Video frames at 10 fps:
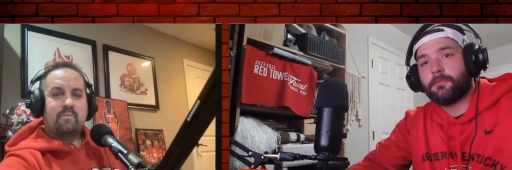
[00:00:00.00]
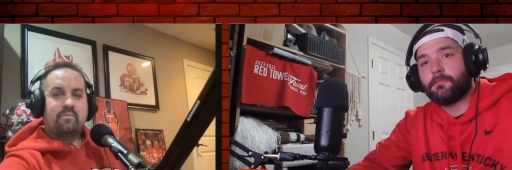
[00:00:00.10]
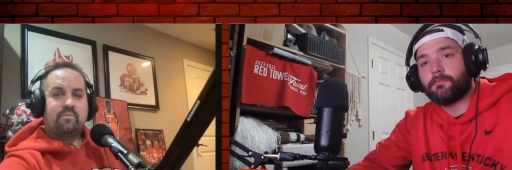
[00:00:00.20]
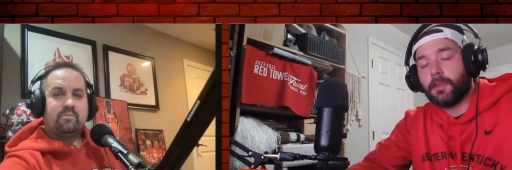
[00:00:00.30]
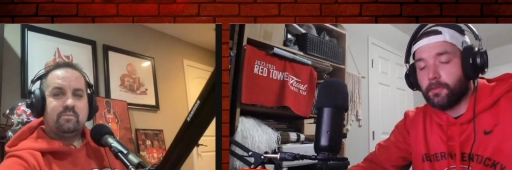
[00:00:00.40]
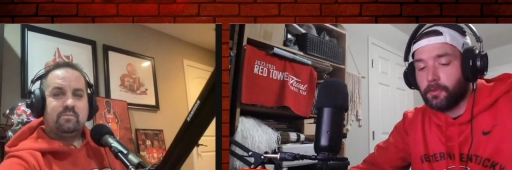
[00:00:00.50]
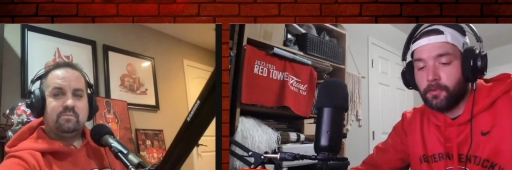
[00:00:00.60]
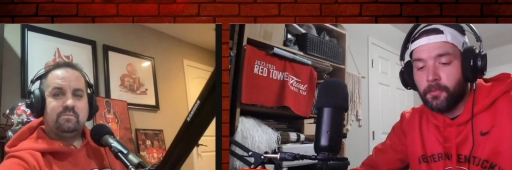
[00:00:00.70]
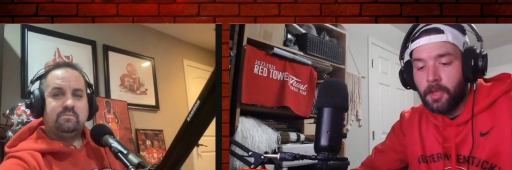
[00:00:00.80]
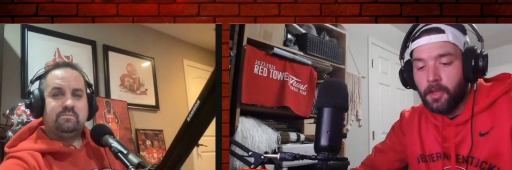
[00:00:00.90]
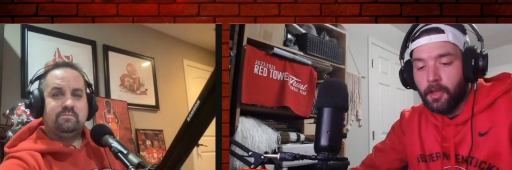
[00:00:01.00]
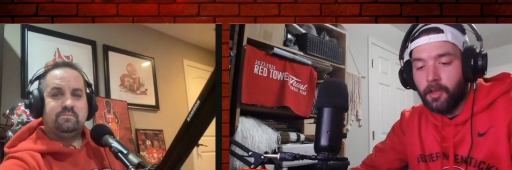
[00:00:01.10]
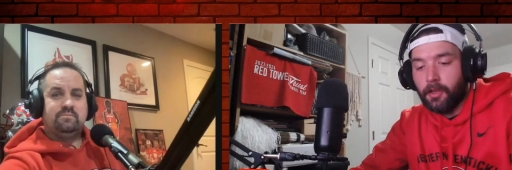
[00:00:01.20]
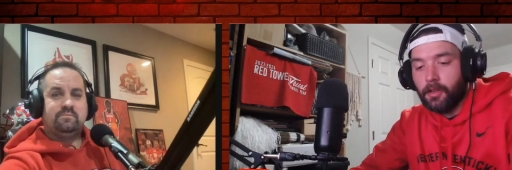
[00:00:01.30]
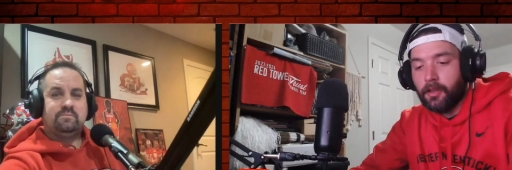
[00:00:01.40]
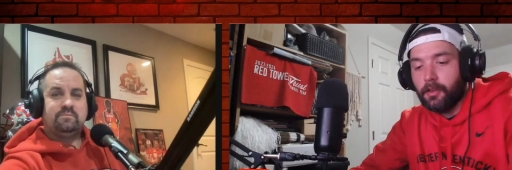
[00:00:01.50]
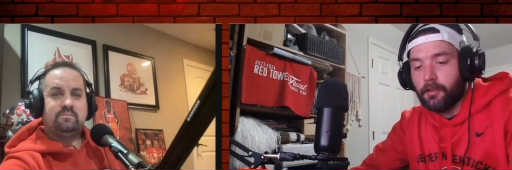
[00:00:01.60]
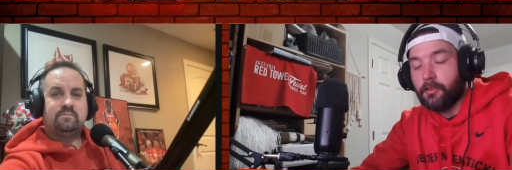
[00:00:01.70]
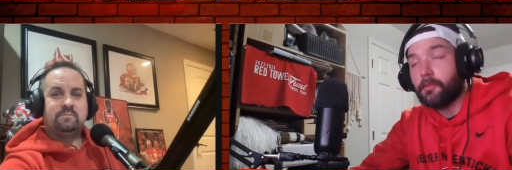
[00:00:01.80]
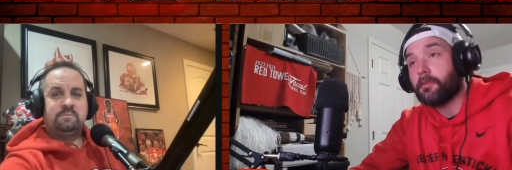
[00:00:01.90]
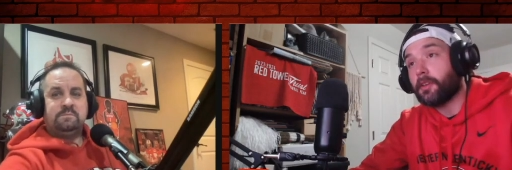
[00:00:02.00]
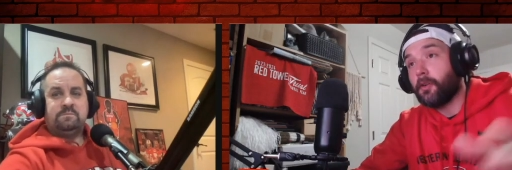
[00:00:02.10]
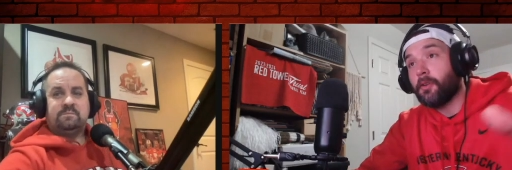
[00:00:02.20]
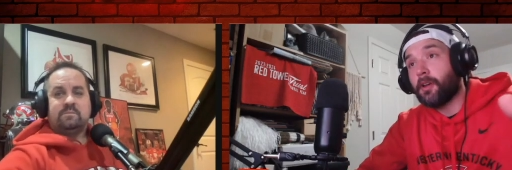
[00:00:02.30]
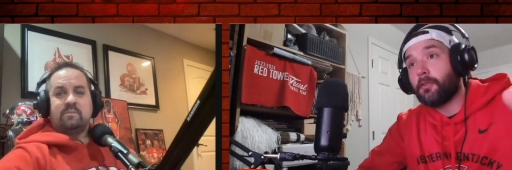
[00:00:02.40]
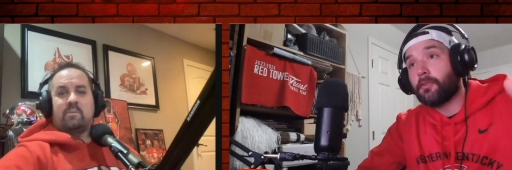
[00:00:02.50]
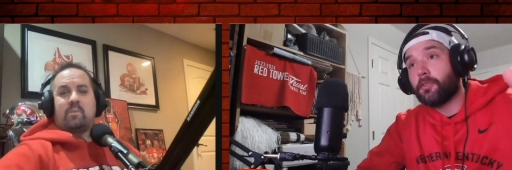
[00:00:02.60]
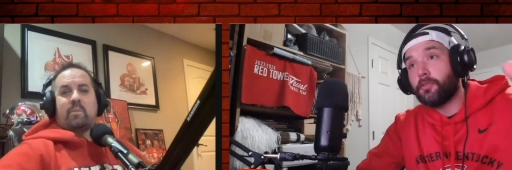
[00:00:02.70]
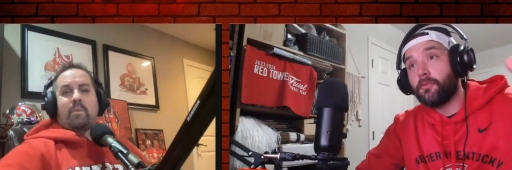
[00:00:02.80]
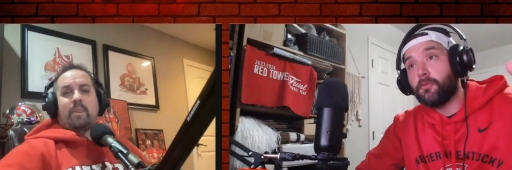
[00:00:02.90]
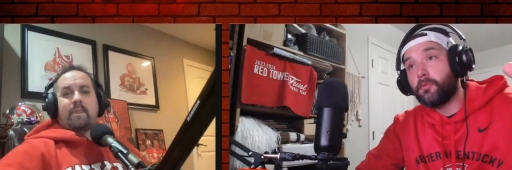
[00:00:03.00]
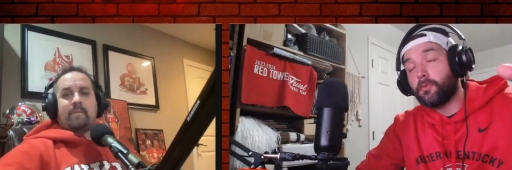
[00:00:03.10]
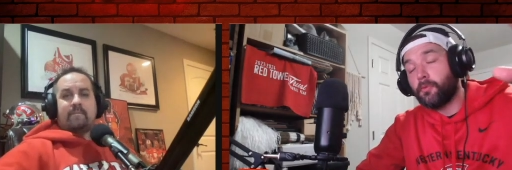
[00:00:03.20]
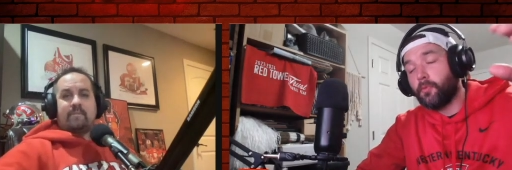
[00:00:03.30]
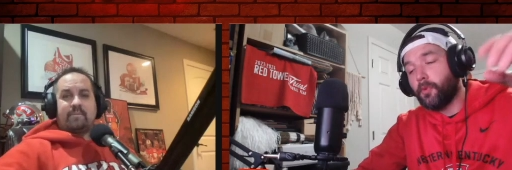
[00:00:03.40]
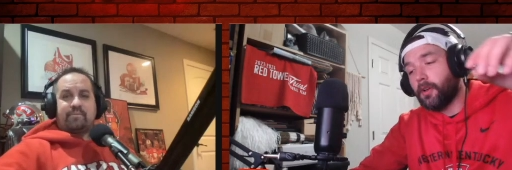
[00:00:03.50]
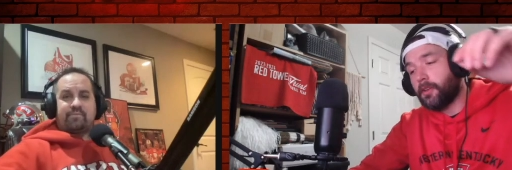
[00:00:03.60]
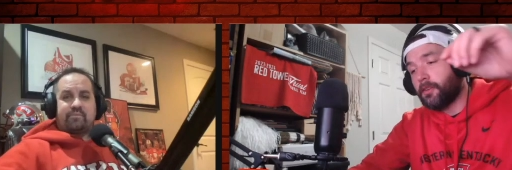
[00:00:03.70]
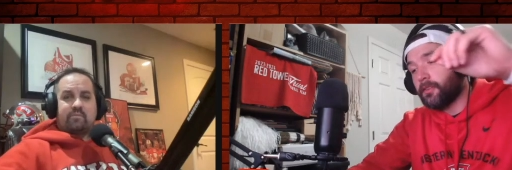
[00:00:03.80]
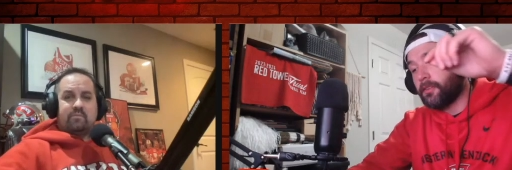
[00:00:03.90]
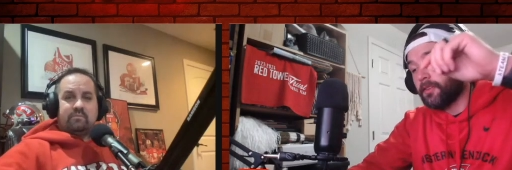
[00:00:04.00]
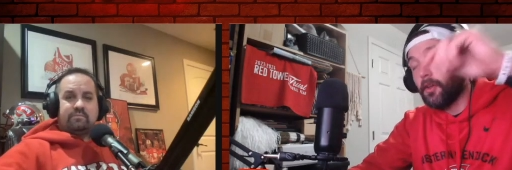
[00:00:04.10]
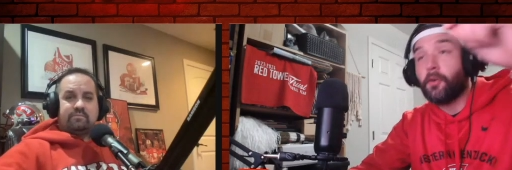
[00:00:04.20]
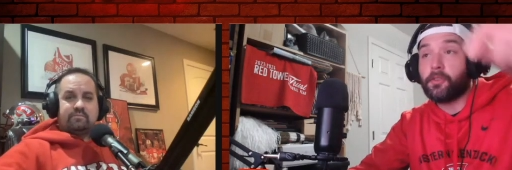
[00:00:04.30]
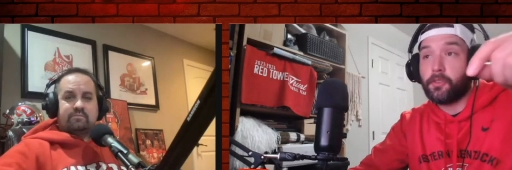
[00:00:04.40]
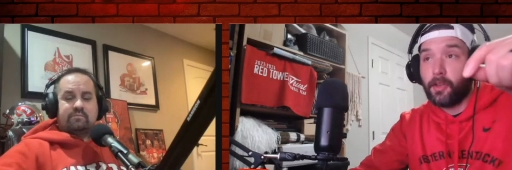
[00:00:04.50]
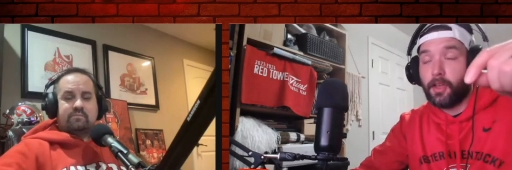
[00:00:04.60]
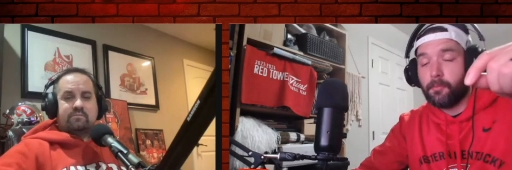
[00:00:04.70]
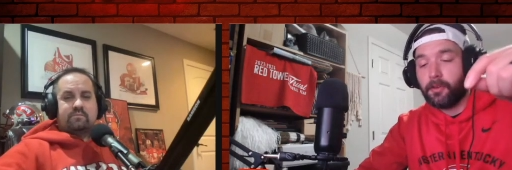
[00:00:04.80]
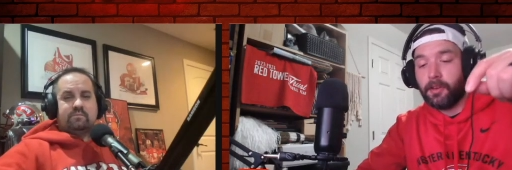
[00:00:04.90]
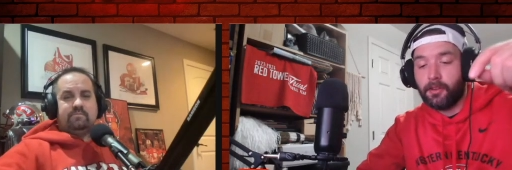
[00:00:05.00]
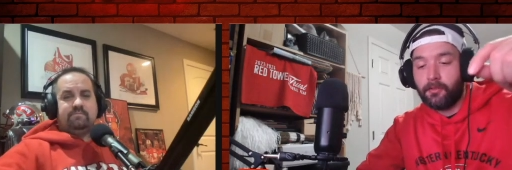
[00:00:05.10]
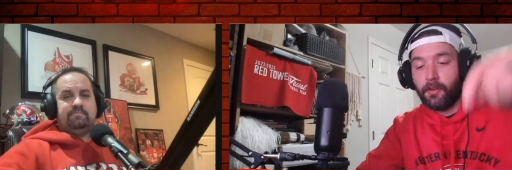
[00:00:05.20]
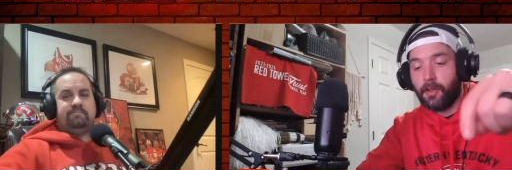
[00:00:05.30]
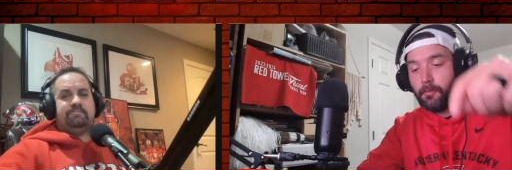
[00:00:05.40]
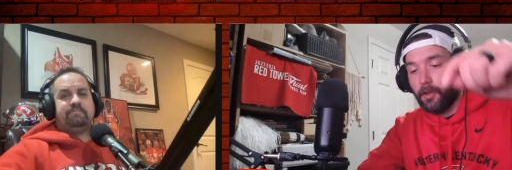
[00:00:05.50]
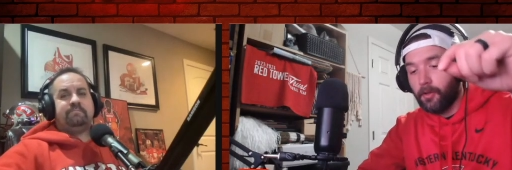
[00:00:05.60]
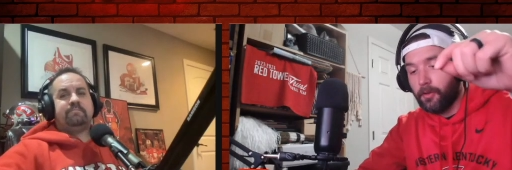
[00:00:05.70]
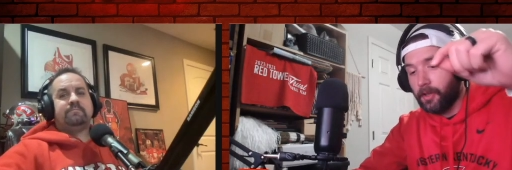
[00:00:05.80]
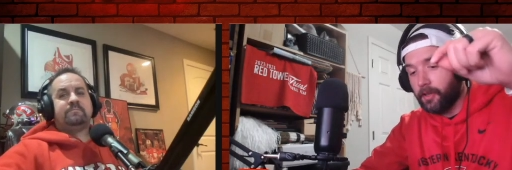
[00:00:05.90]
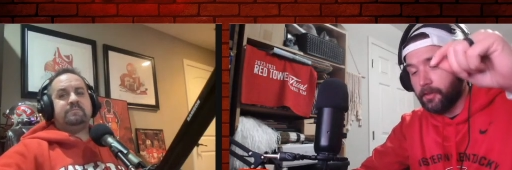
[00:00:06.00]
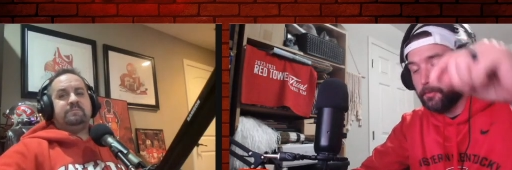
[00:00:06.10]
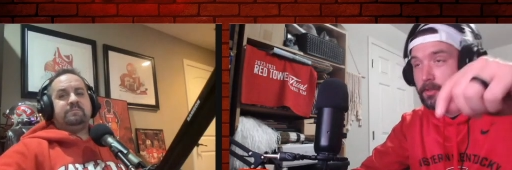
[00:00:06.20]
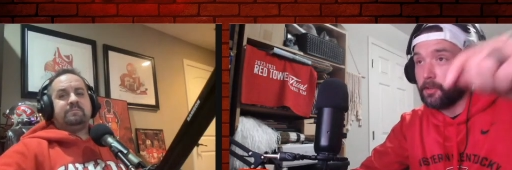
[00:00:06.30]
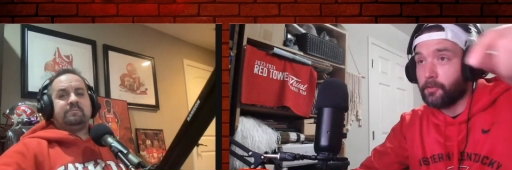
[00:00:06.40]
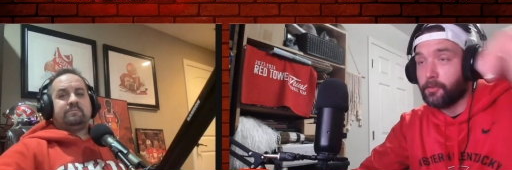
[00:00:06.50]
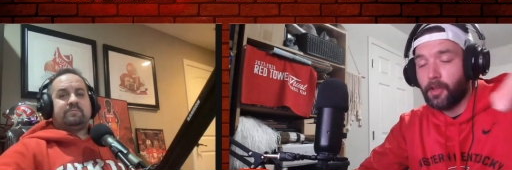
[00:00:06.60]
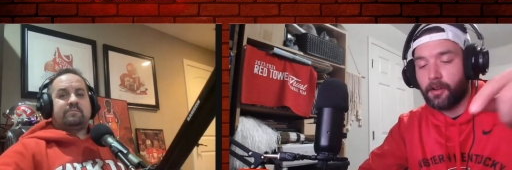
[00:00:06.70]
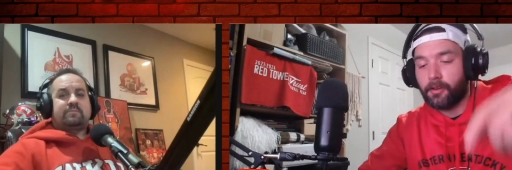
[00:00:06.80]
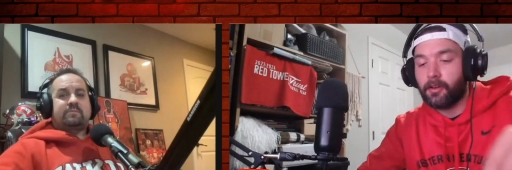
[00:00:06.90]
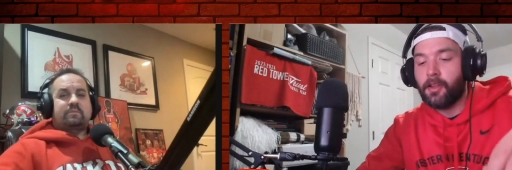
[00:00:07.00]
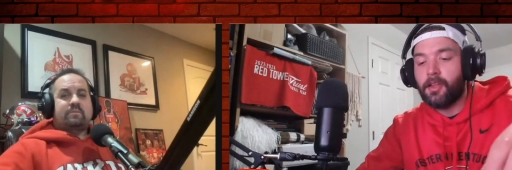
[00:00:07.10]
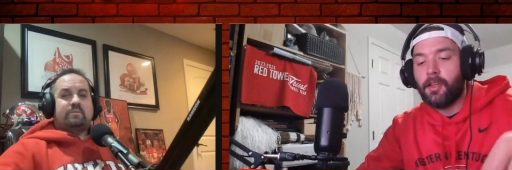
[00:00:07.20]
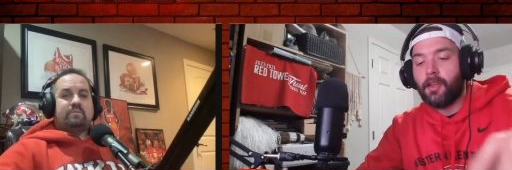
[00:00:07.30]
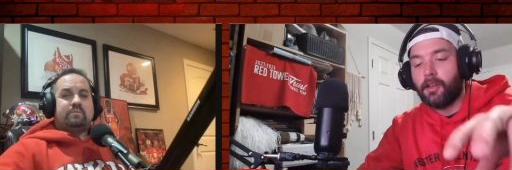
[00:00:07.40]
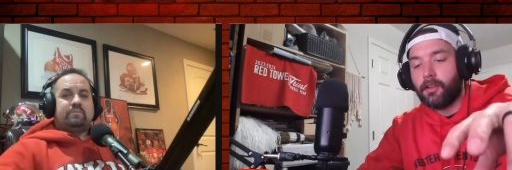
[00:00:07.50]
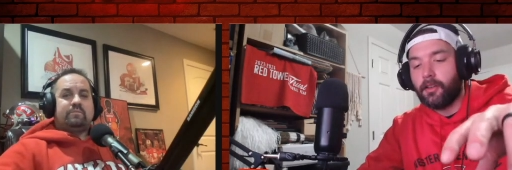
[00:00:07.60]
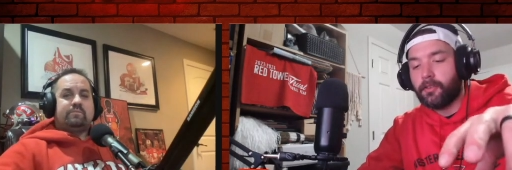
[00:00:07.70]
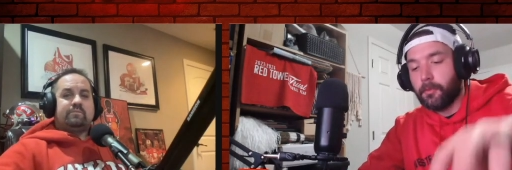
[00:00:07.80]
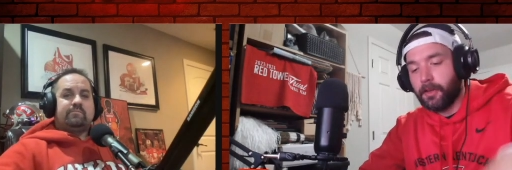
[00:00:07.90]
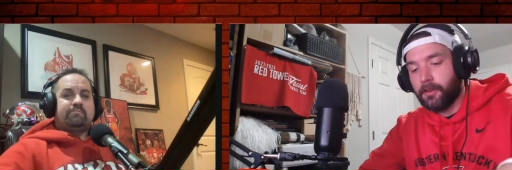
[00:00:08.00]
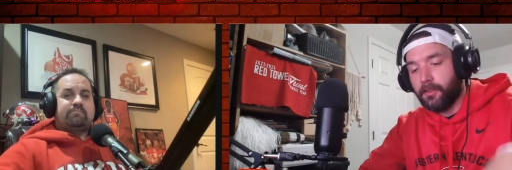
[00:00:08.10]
Speaker 1: Hey, Riz. Uh, going on to what's going to happen in the volleyball and WKU soccer. Uh, speaking of